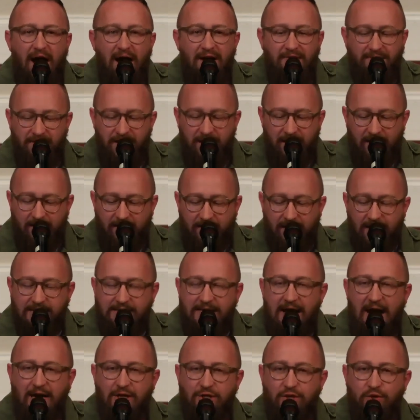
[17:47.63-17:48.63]
I think its
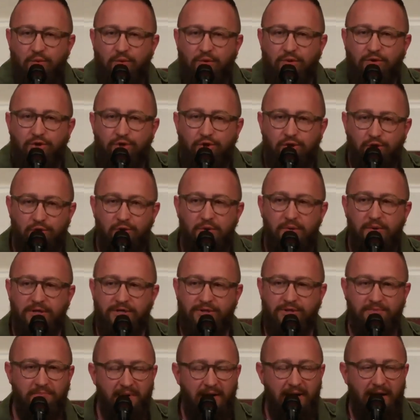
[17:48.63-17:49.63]
actual
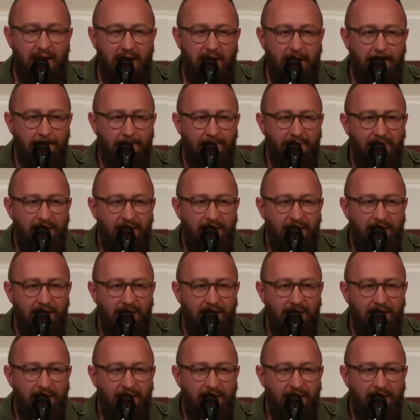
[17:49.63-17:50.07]
truest meaning